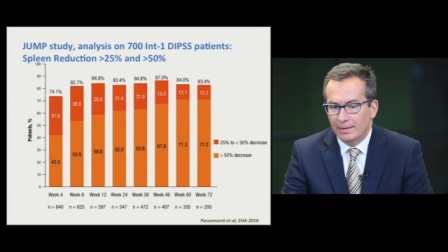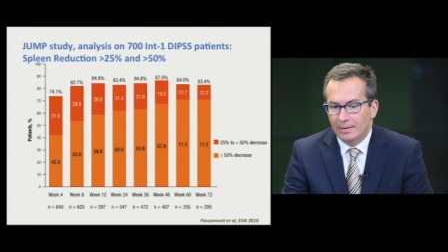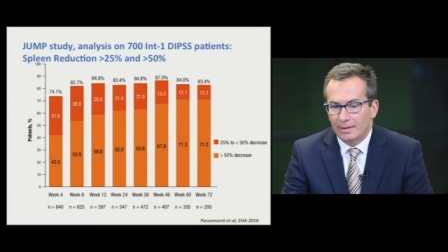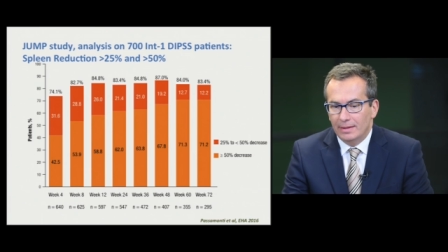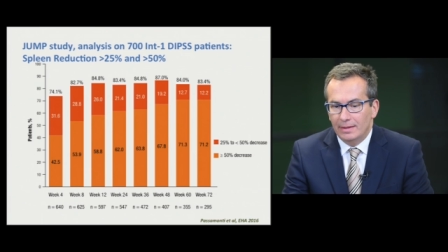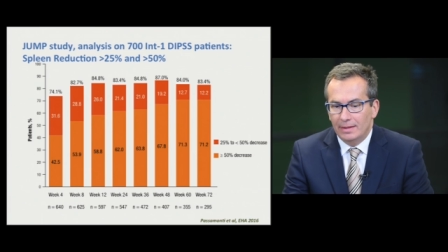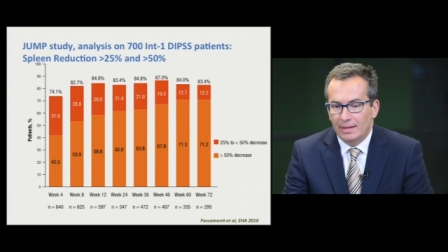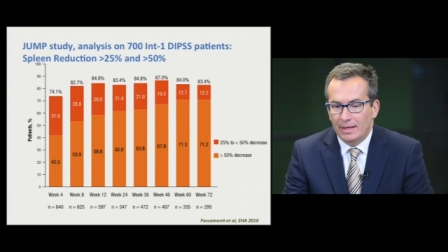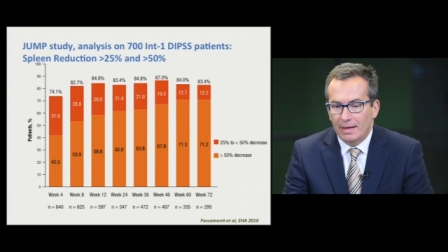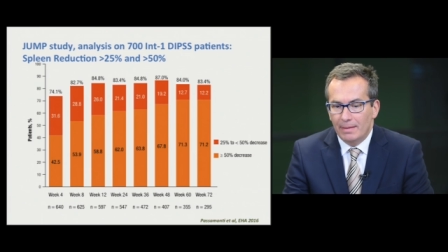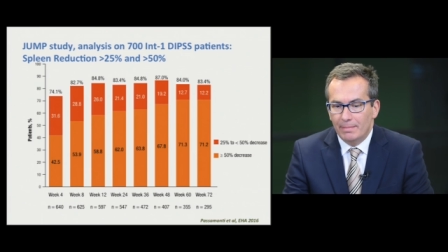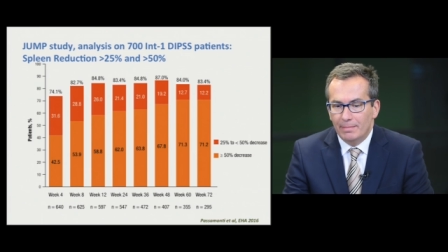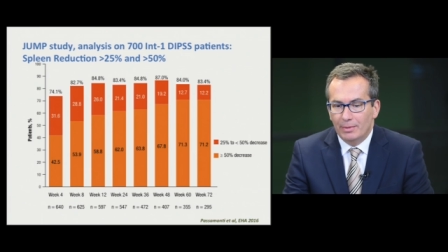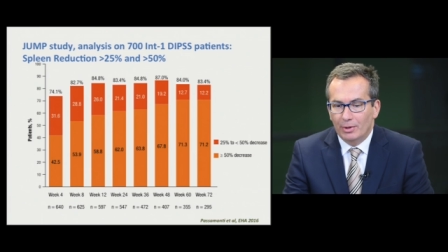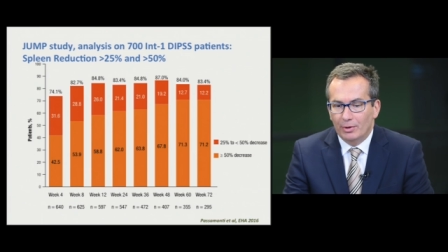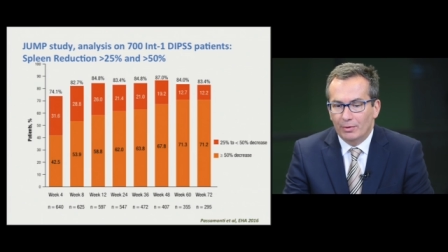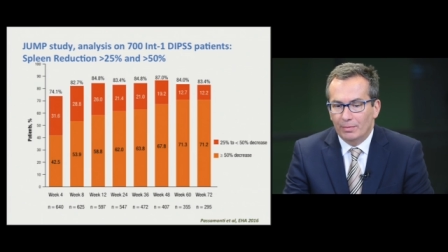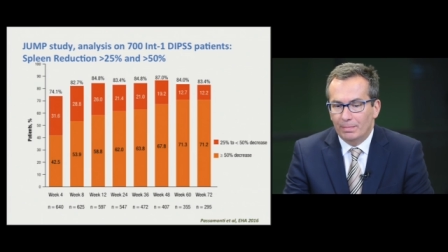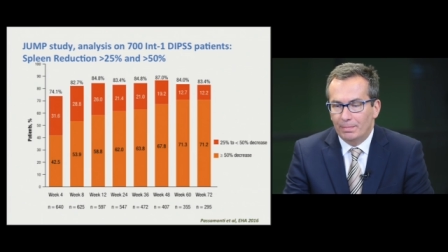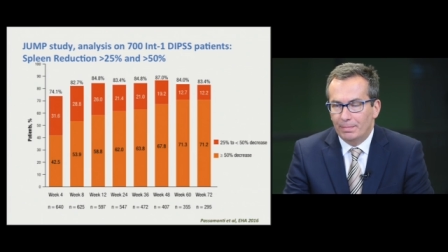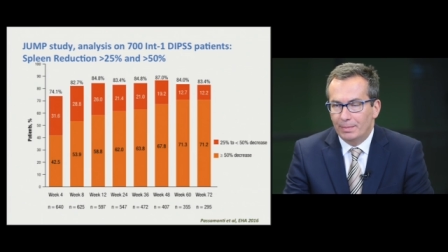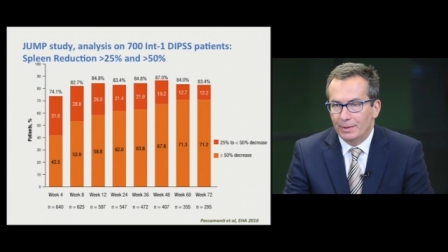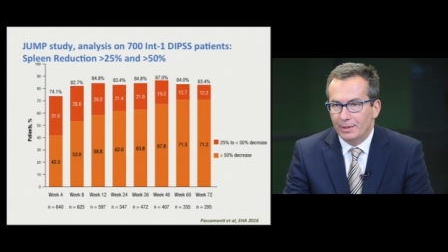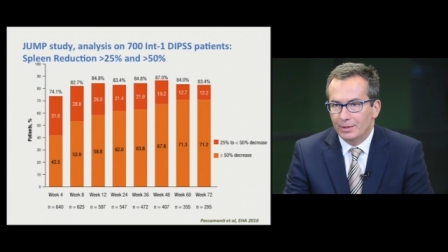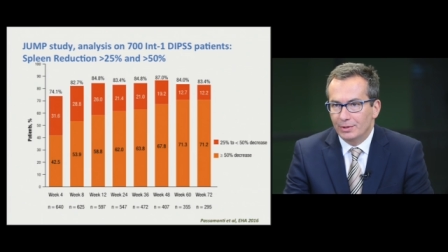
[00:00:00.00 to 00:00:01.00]
The number
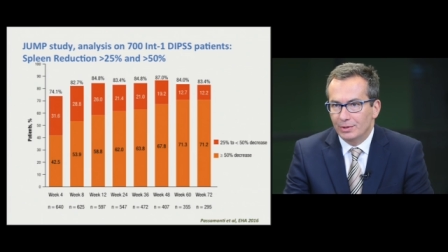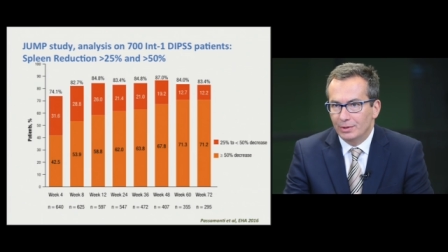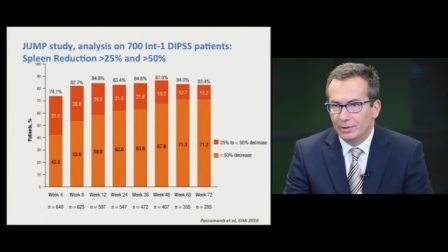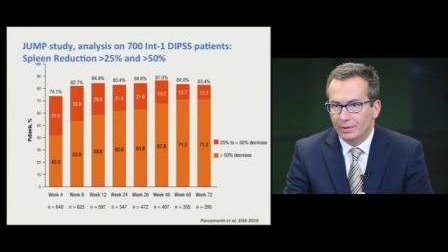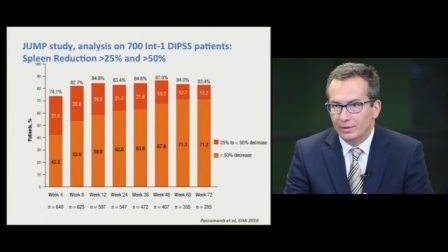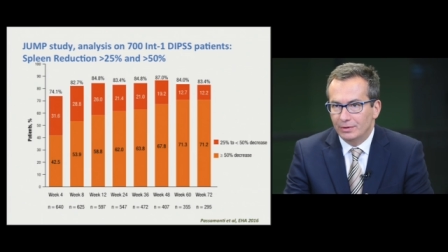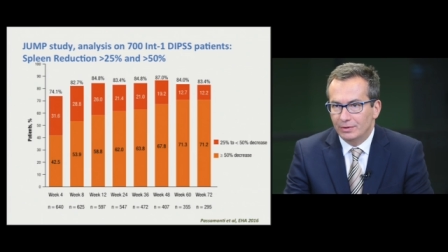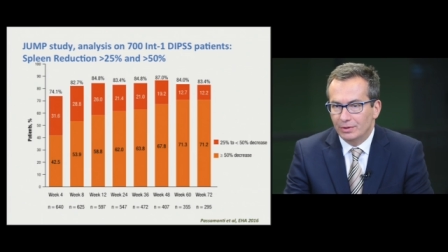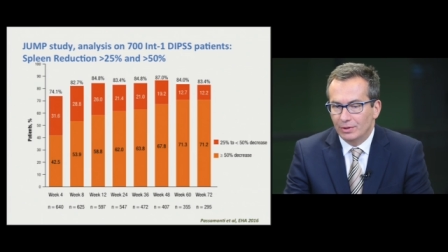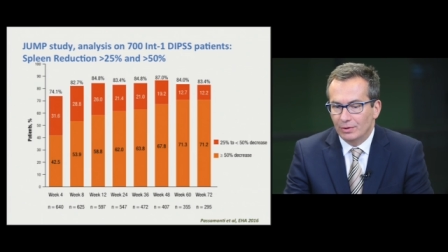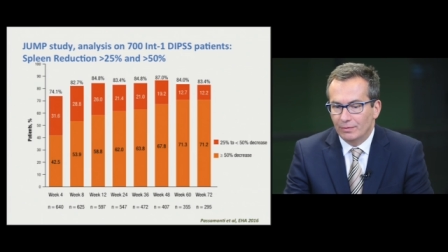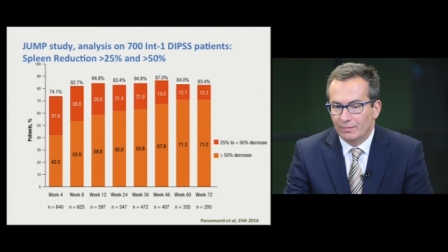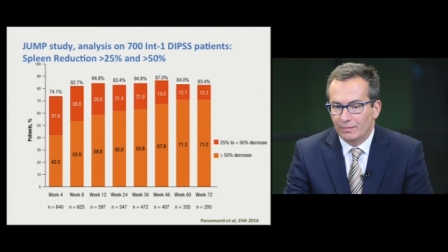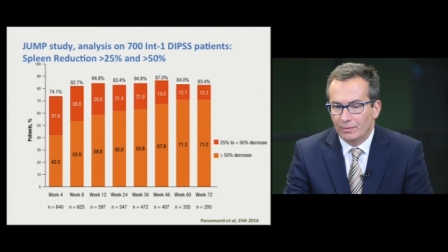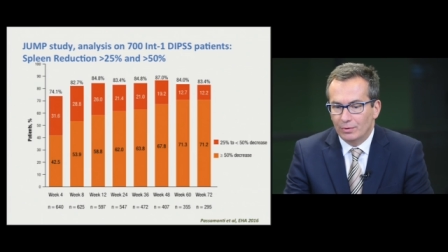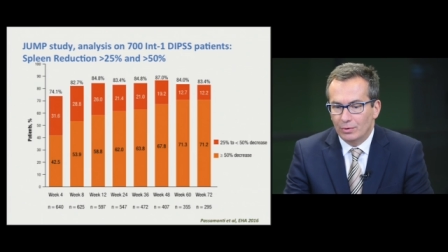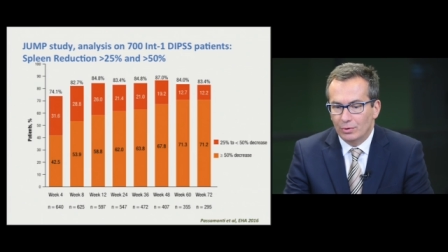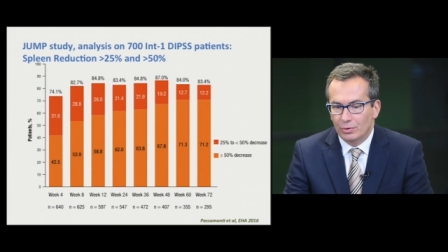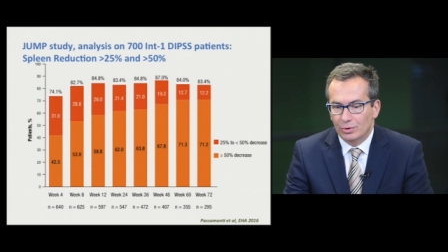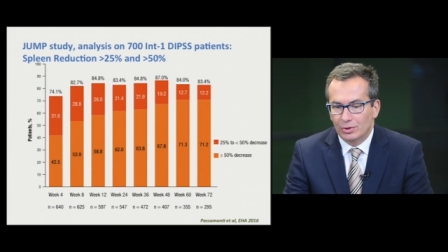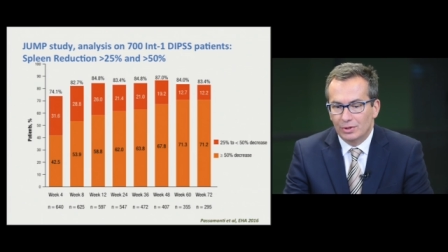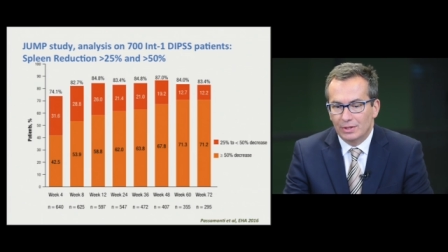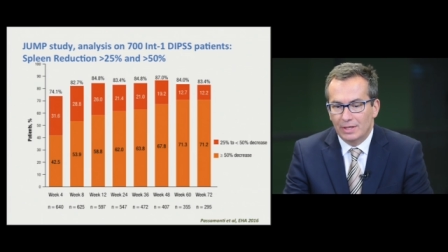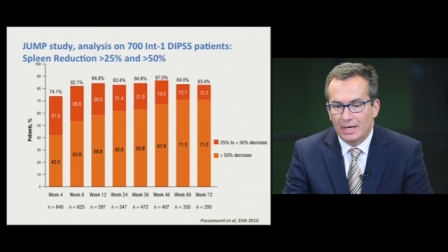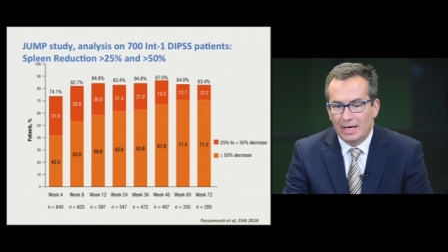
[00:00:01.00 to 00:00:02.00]
of patients is of
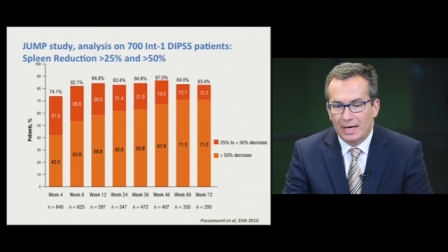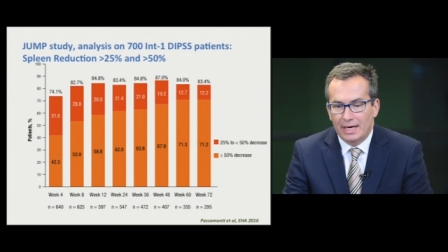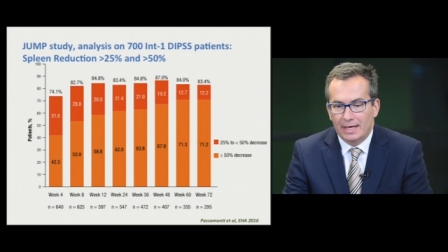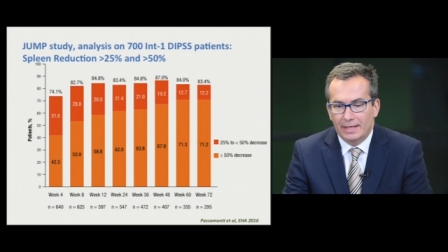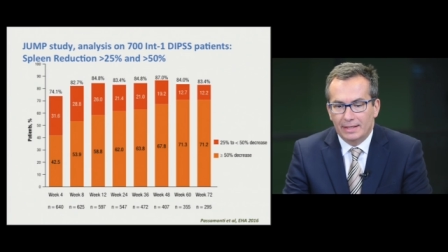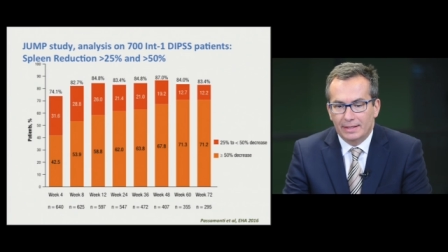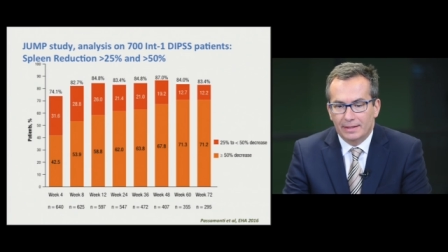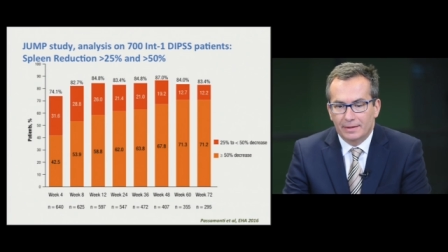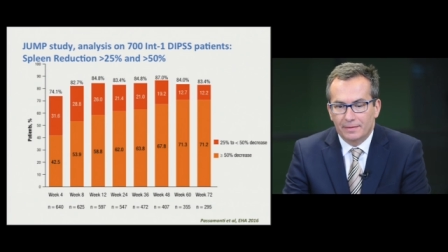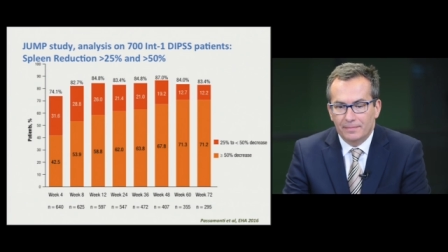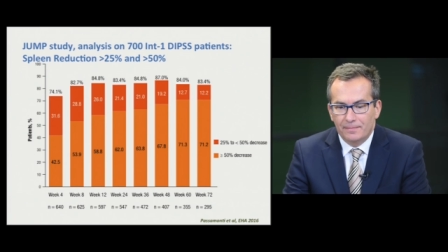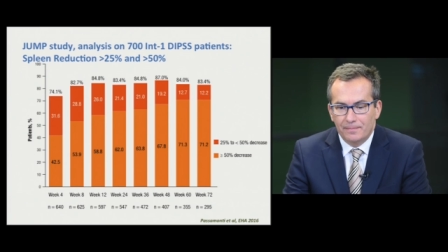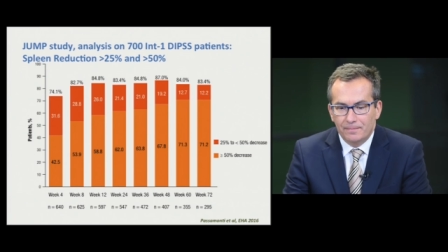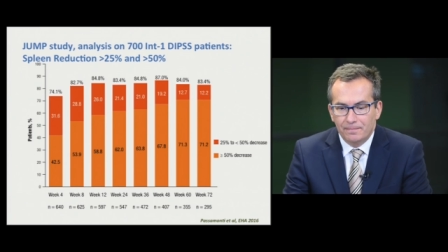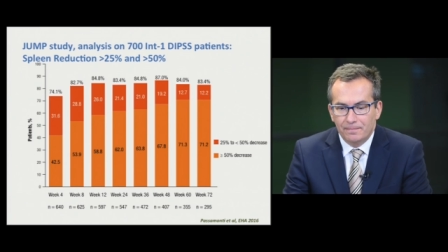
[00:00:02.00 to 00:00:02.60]
course higher.